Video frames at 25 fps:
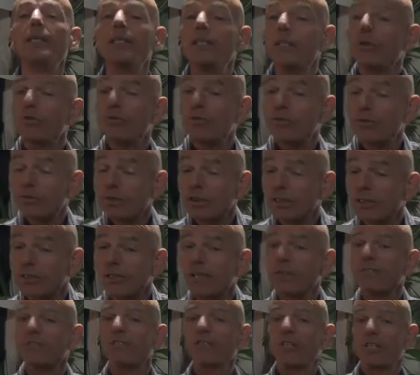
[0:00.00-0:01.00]
meaningful
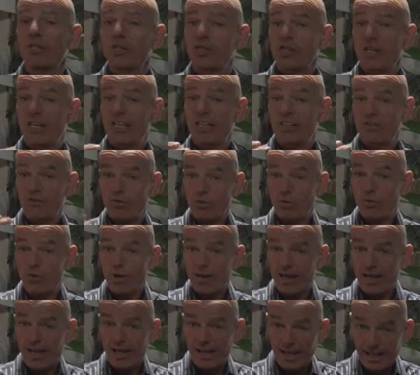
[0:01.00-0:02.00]
stuff, such as
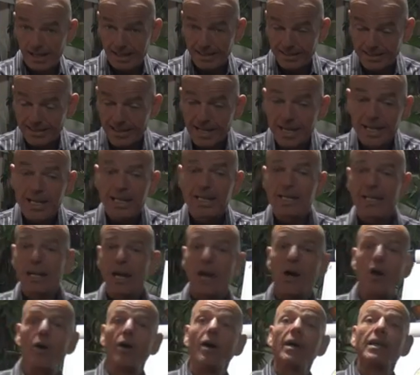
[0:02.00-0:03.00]
your health.
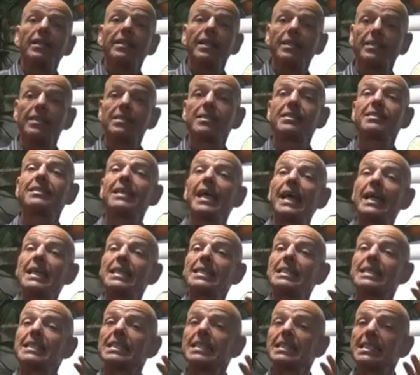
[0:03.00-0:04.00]
Now, this is day
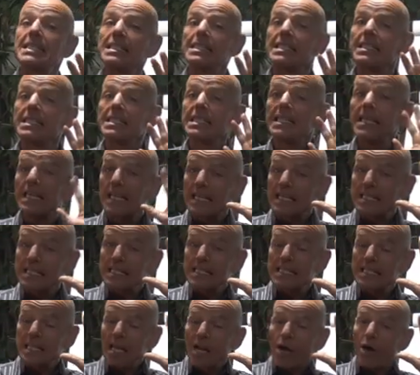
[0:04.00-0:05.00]

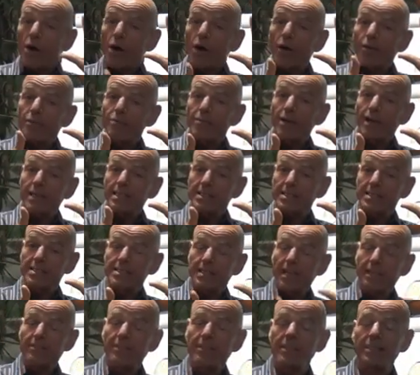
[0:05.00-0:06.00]
6 of my
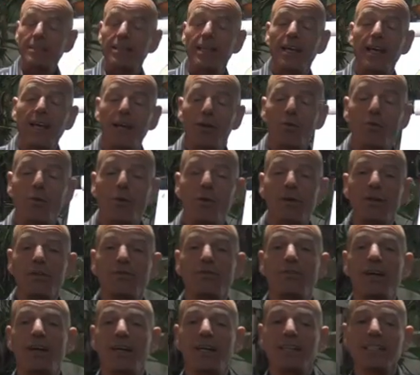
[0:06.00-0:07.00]
7-day water
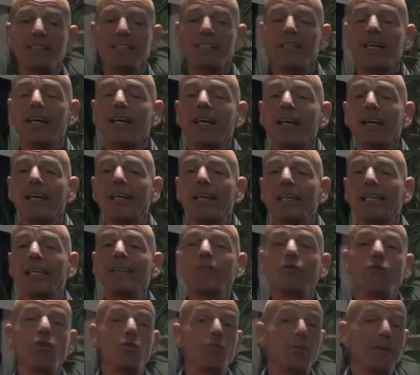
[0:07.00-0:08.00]
fast, and I'll
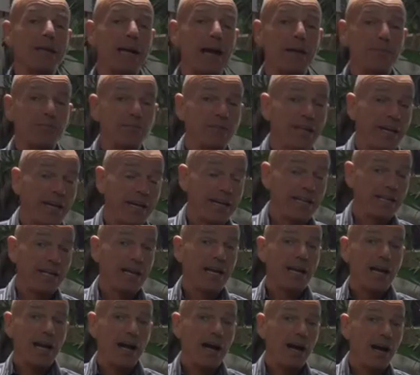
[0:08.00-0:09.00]
give you a quick update
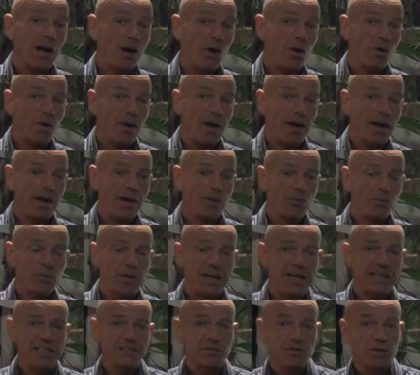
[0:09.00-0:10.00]
how I
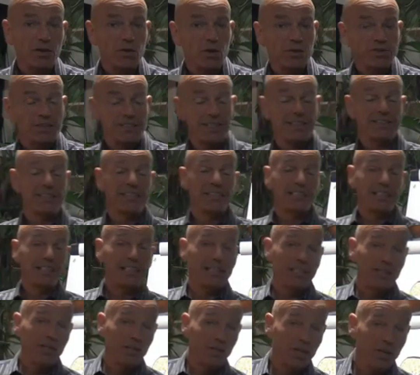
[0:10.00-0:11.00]
went. So I lost another
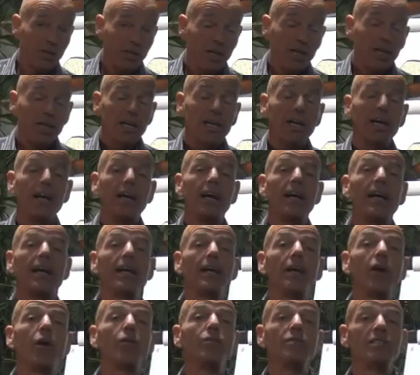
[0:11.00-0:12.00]
kilo.
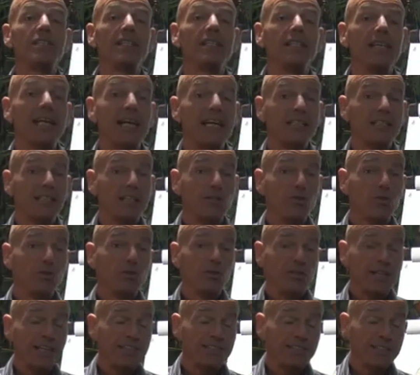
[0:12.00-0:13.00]
I obviously, as I
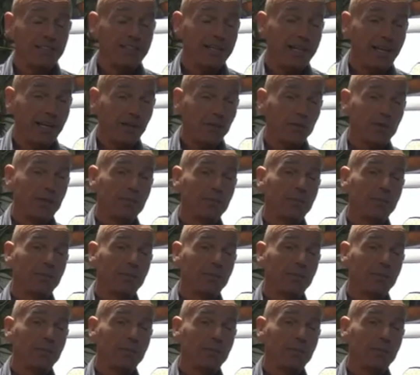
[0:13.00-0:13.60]
told you yesterday, I